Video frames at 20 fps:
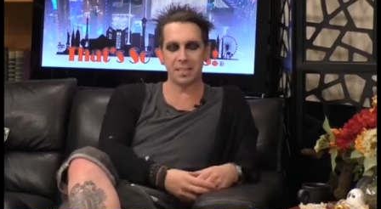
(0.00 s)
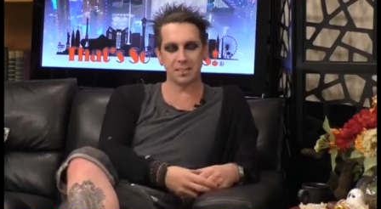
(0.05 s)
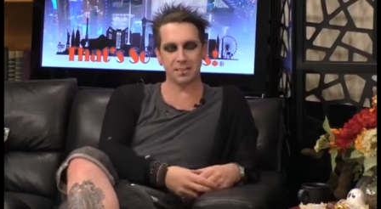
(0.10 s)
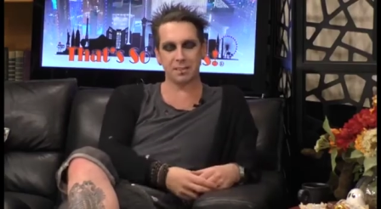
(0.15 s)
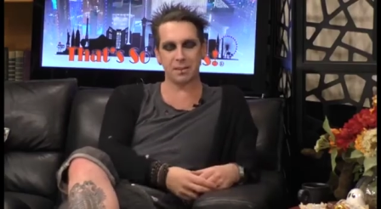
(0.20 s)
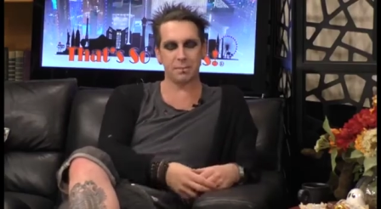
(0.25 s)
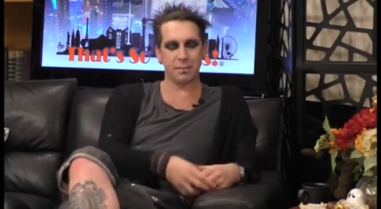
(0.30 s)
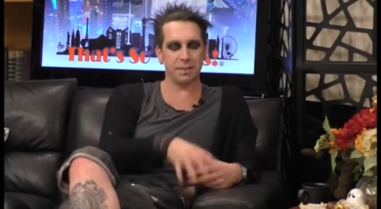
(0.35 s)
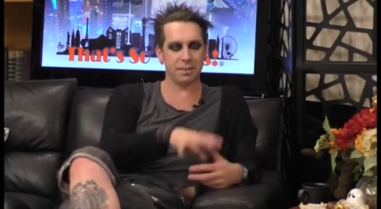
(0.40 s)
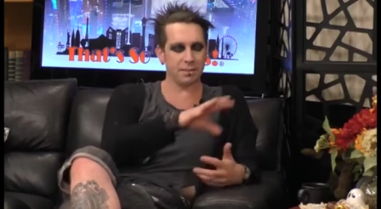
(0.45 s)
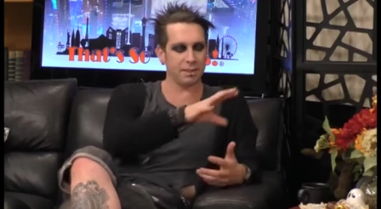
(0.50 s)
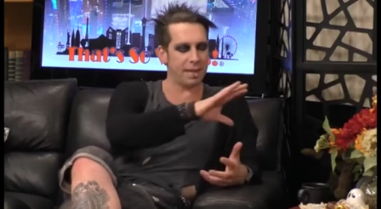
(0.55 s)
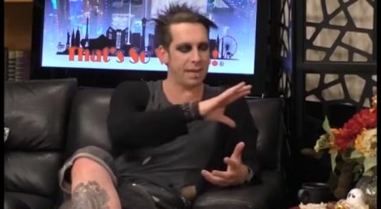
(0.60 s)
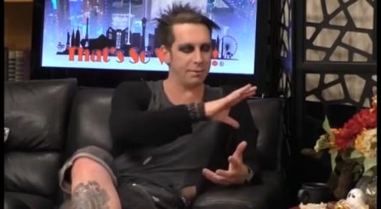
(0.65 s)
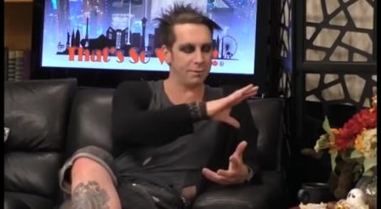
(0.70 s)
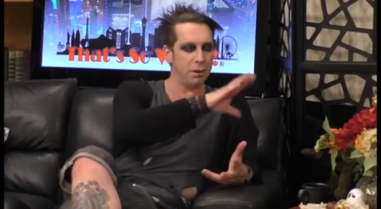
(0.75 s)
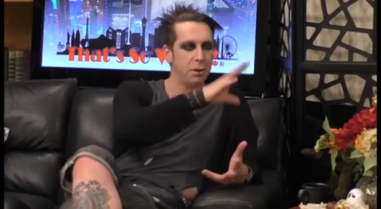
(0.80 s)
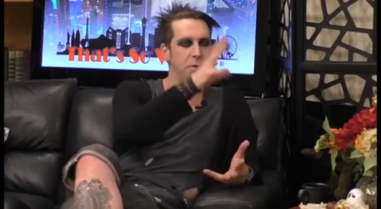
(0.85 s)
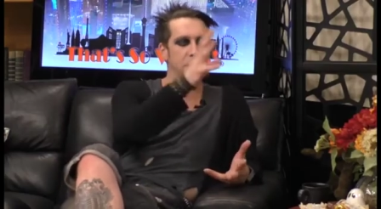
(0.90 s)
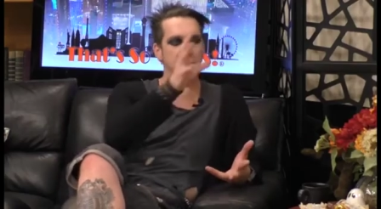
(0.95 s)
So it means that I
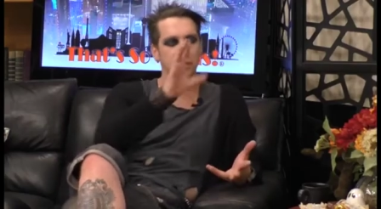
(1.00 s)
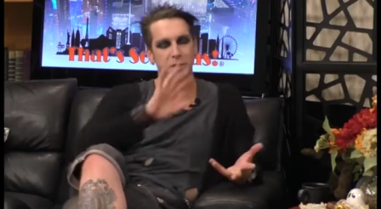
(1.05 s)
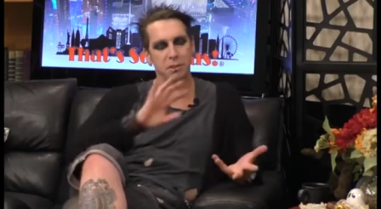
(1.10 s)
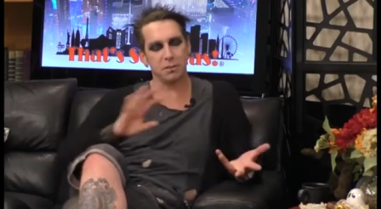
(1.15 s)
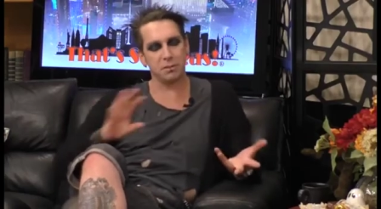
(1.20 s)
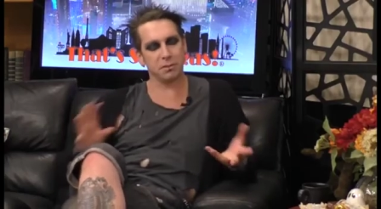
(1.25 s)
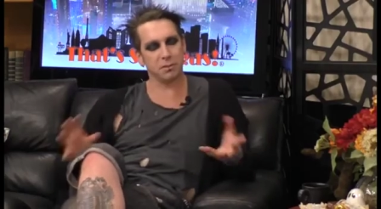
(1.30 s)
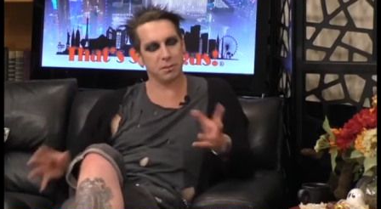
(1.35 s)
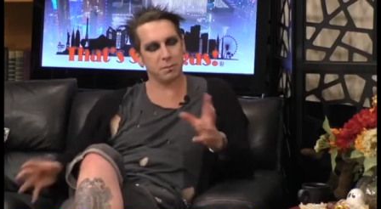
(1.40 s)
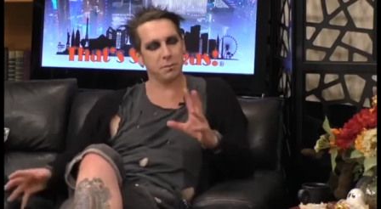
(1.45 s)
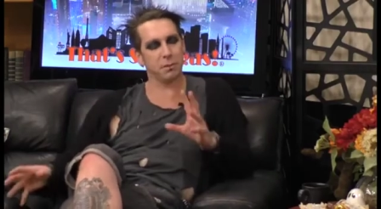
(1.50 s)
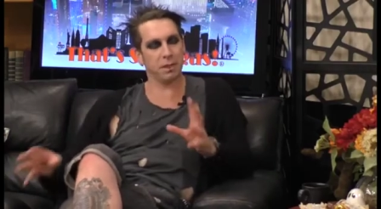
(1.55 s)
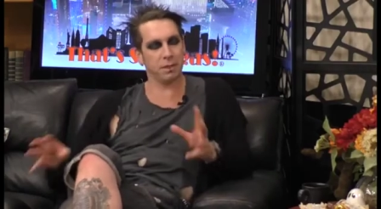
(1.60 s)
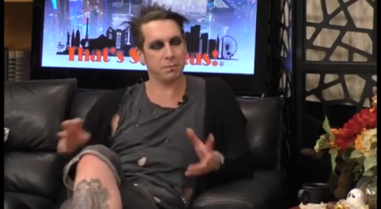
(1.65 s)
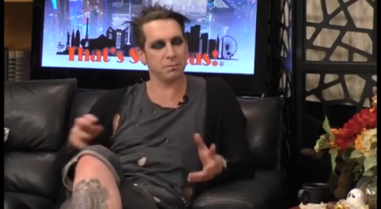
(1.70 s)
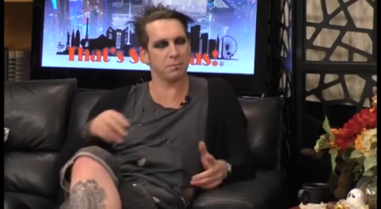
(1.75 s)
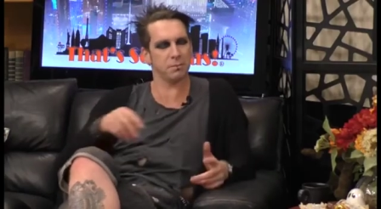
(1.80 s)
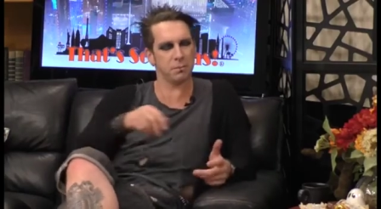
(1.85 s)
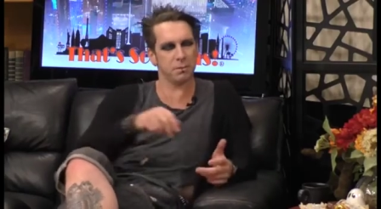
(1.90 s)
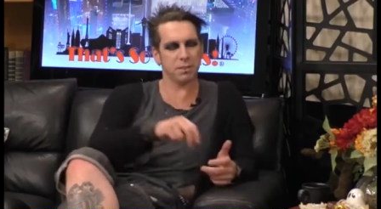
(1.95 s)
have to alter jokes a
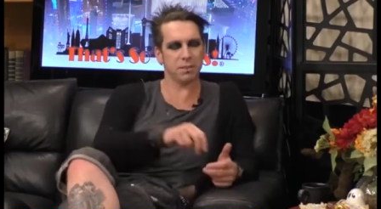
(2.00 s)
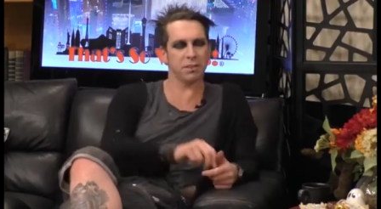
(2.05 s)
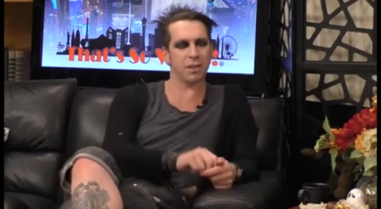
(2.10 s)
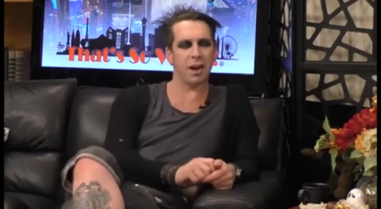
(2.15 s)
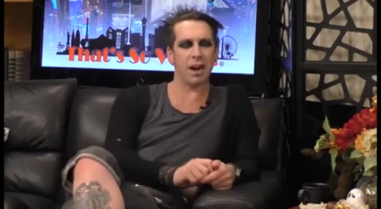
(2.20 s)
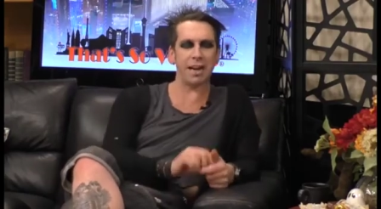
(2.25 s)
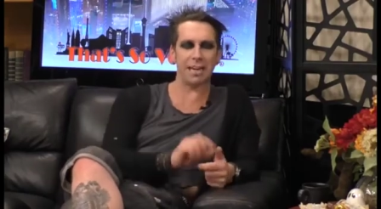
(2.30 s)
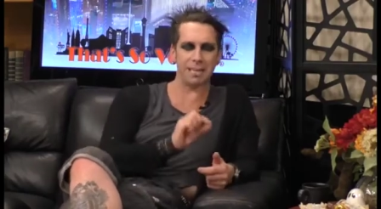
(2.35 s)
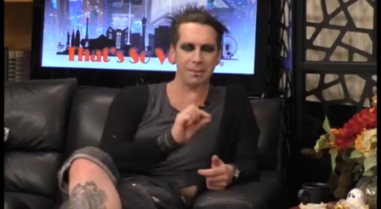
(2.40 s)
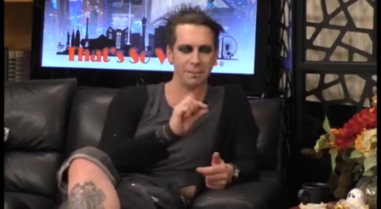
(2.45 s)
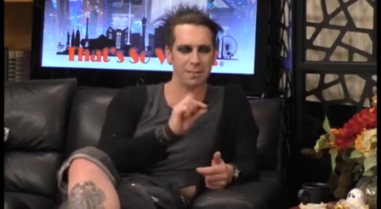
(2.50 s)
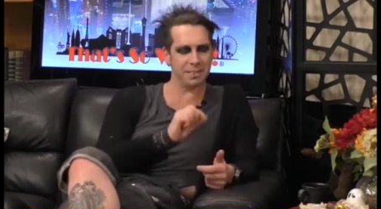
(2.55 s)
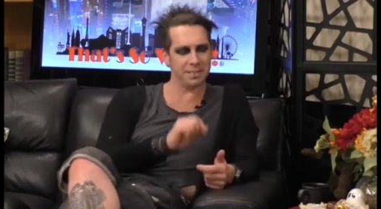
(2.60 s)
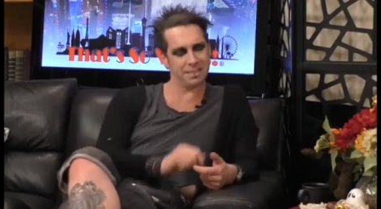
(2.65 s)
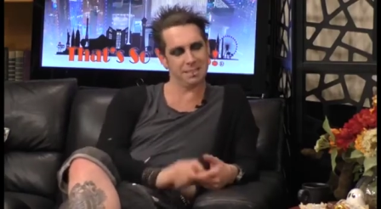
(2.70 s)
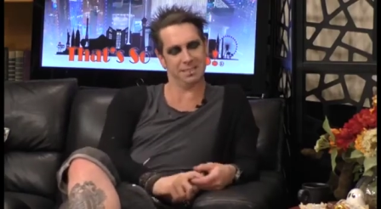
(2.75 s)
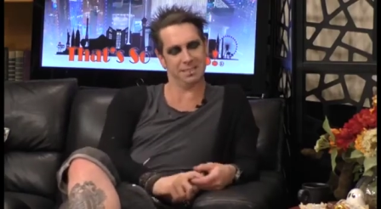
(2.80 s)
tiny bit.